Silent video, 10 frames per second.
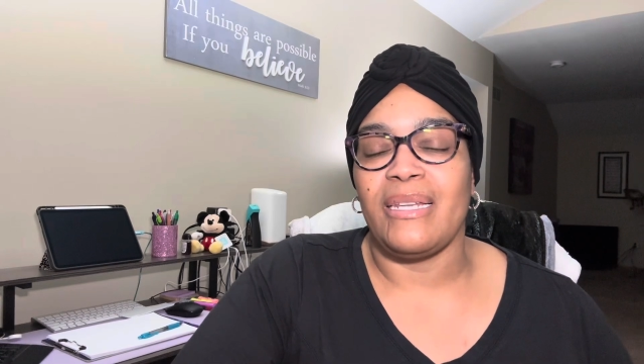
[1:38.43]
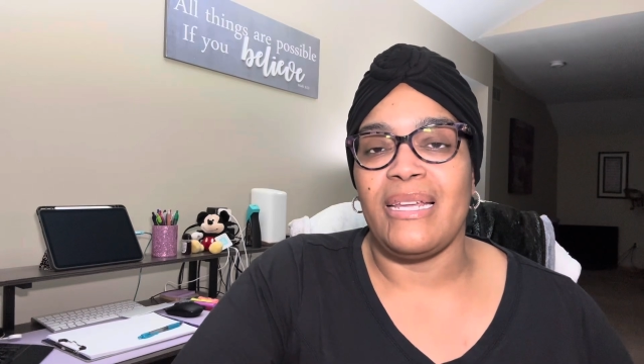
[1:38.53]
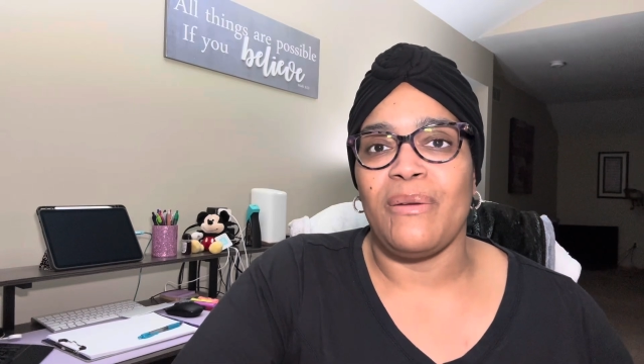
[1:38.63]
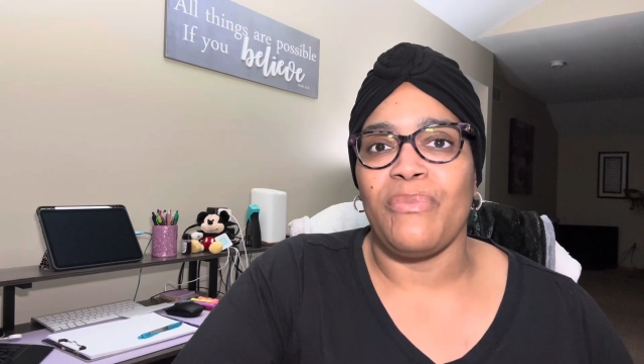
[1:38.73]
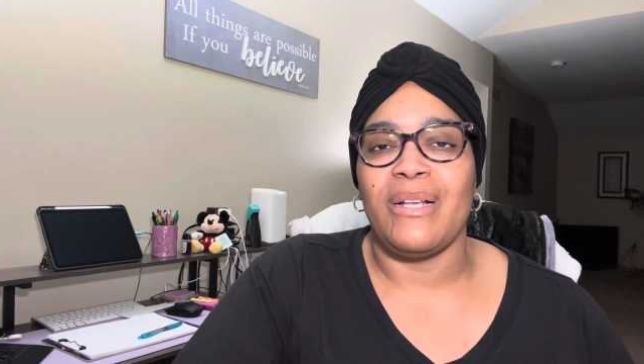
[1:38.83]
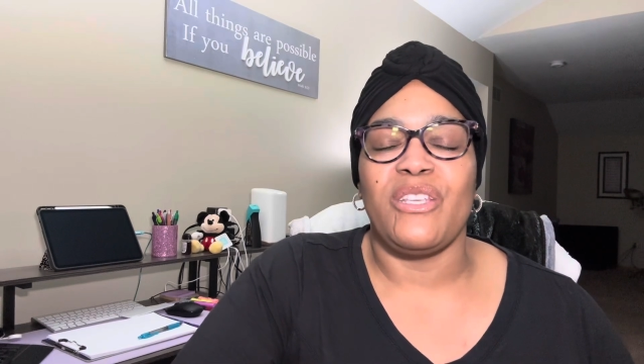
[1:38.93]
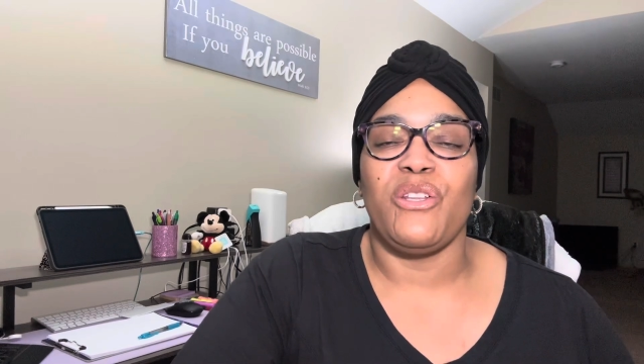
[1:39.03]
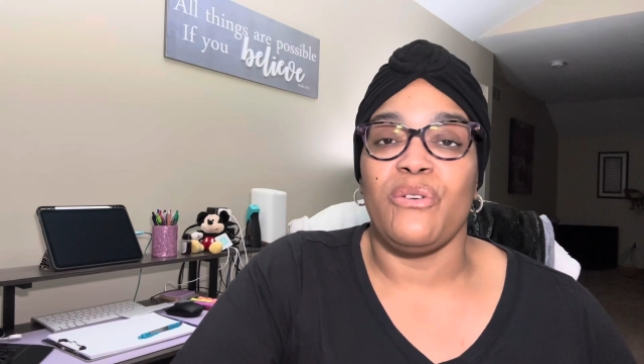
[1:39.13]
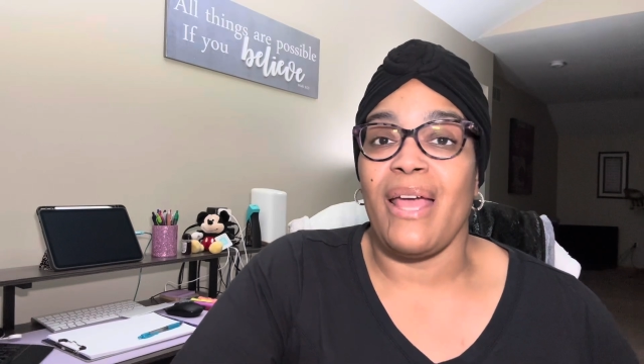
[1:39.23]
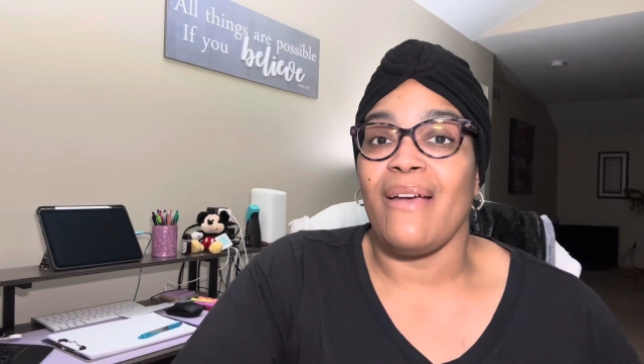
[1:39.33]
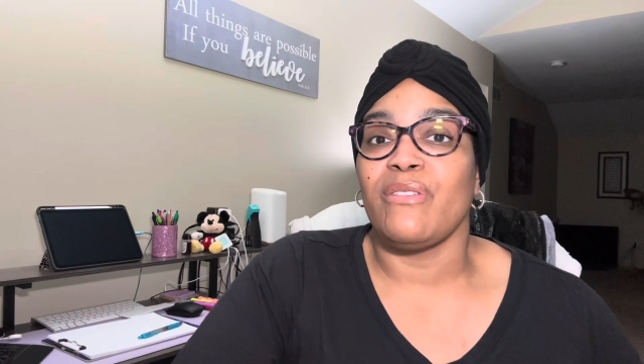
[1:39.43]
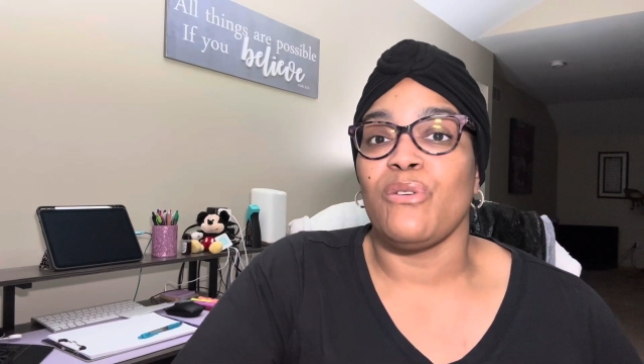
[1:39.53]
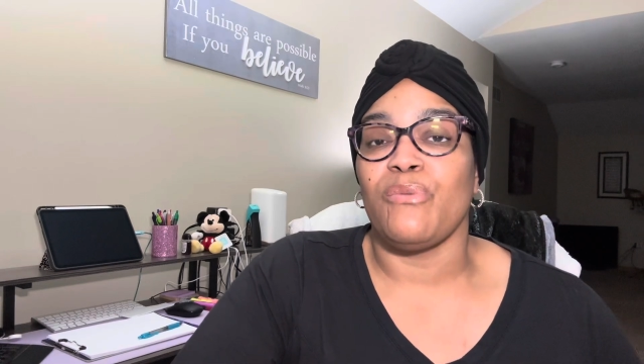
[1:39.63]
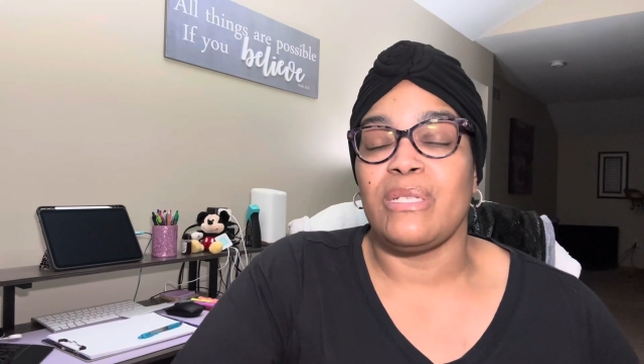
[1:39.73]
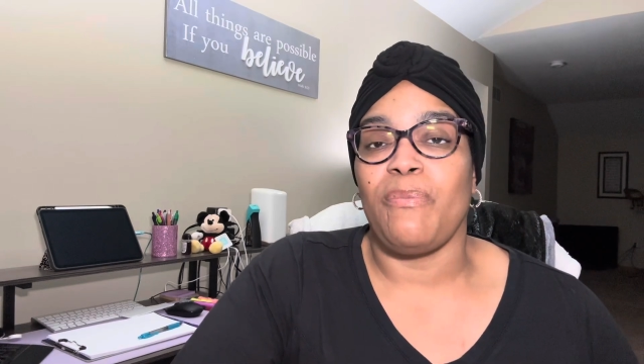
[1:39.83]
decompress, you don't have
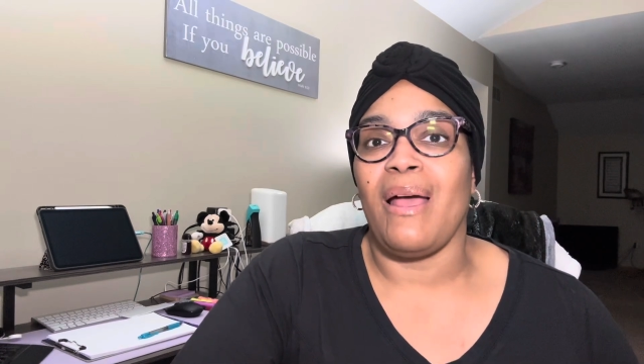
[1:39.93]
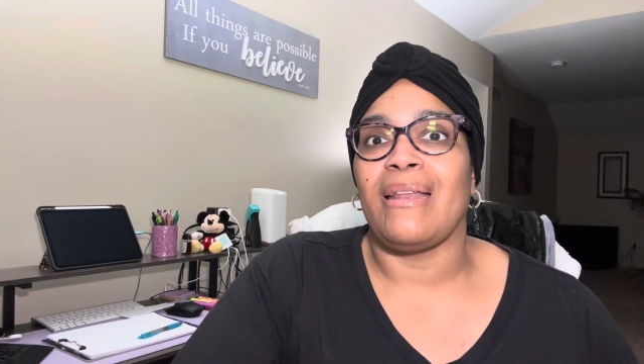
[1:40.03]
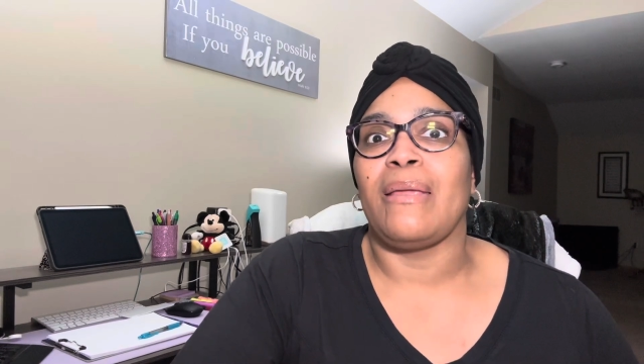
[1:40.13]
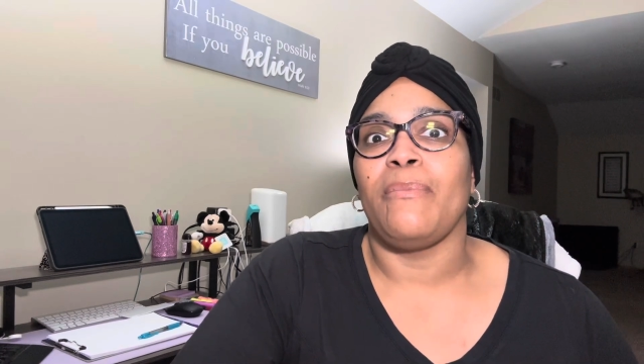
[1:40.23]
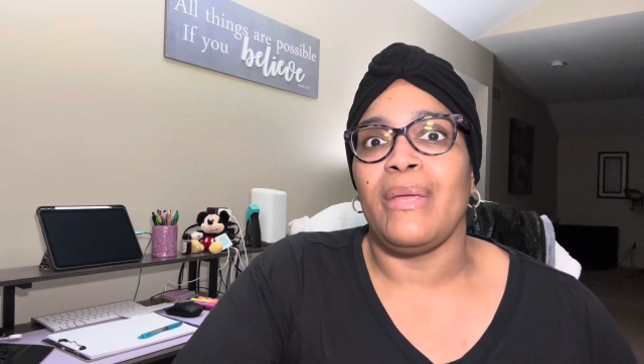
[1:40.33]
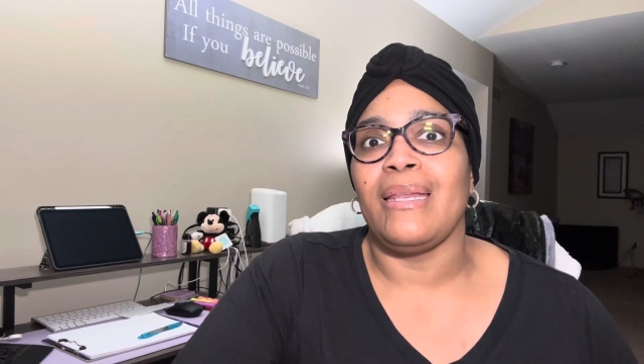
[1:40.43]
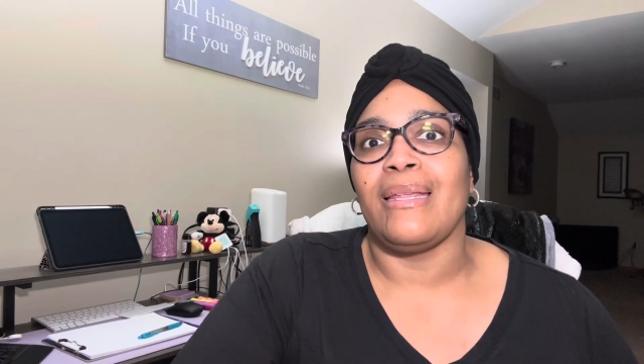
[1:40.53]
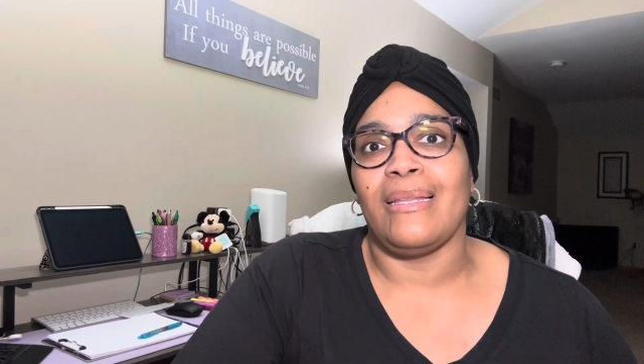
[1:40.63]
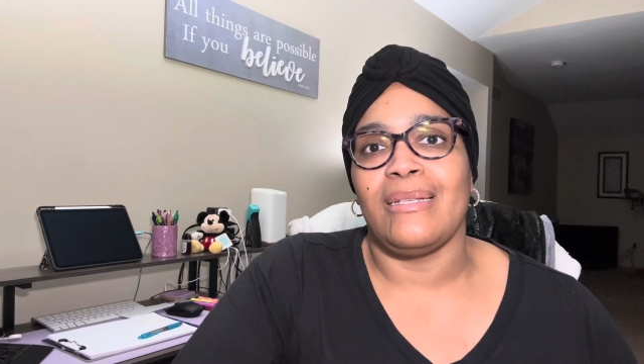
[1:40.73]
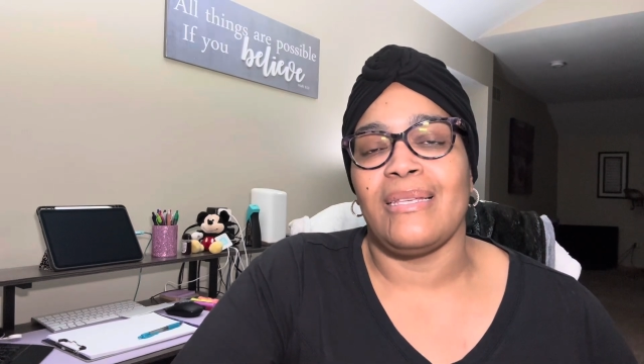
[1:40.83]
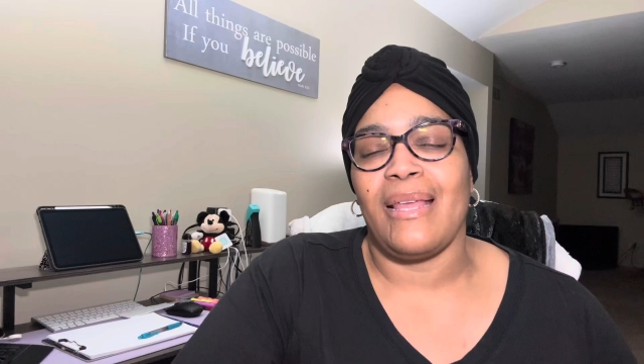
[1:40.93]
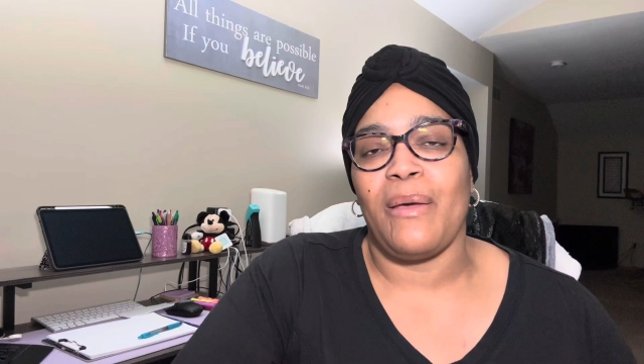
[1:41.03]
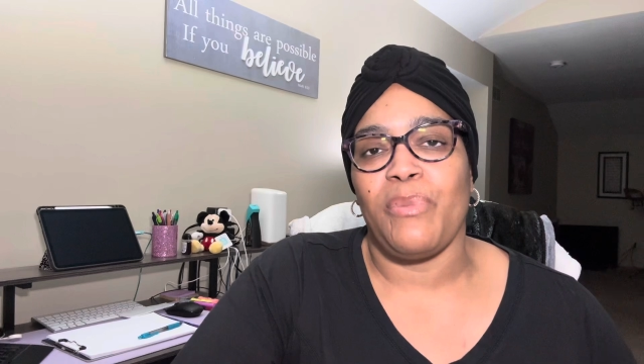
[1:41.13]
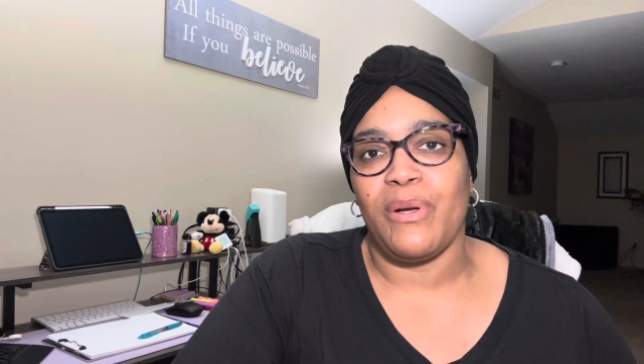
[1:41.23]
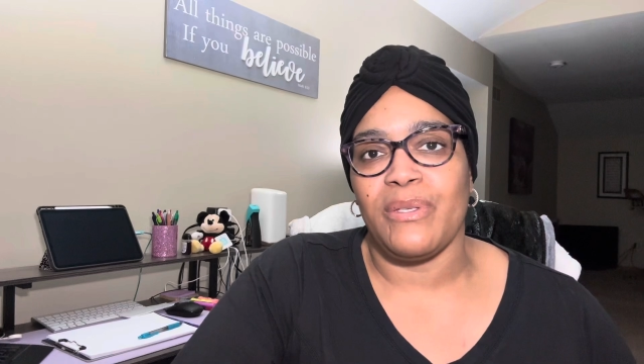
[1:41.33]
to respond immediately to
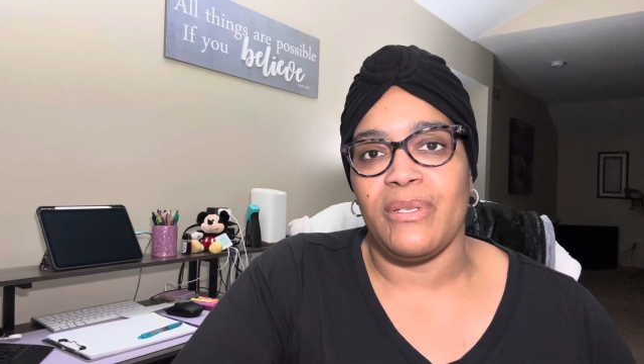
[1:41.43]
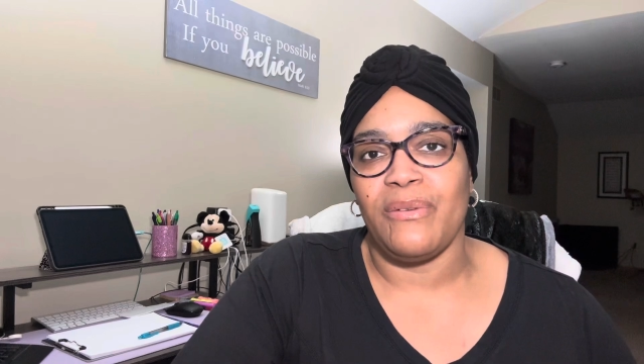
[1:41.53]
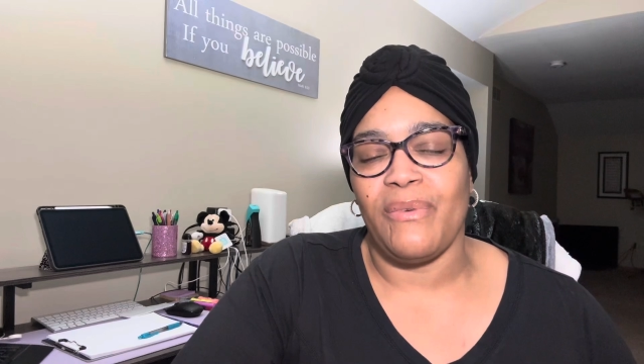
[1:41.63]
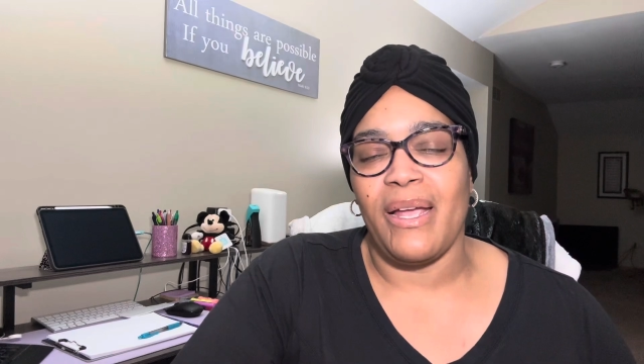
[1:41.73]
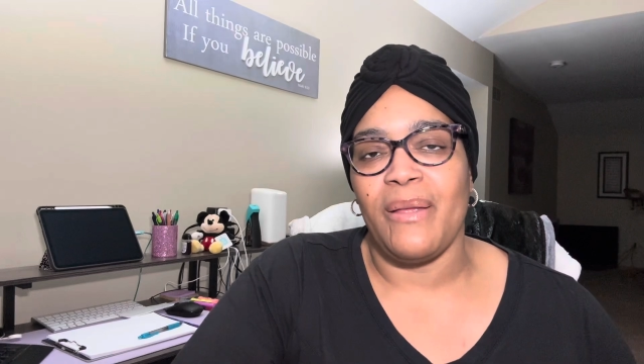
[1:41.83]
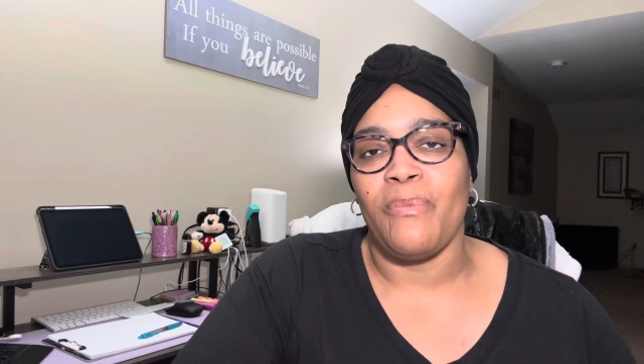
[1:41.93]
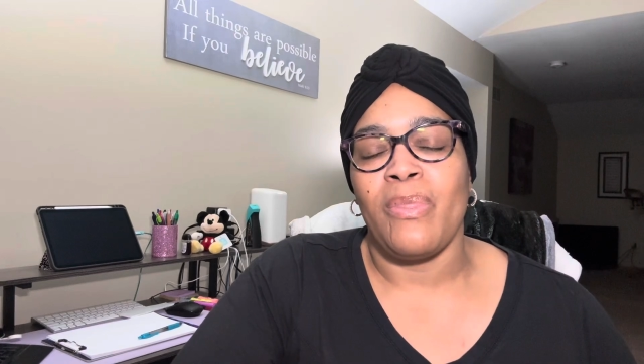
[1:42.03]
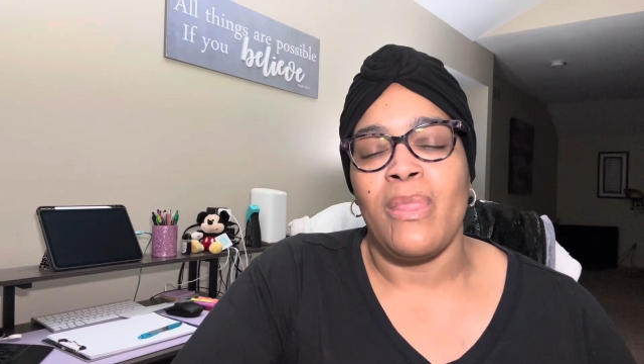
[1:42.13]
that person, right?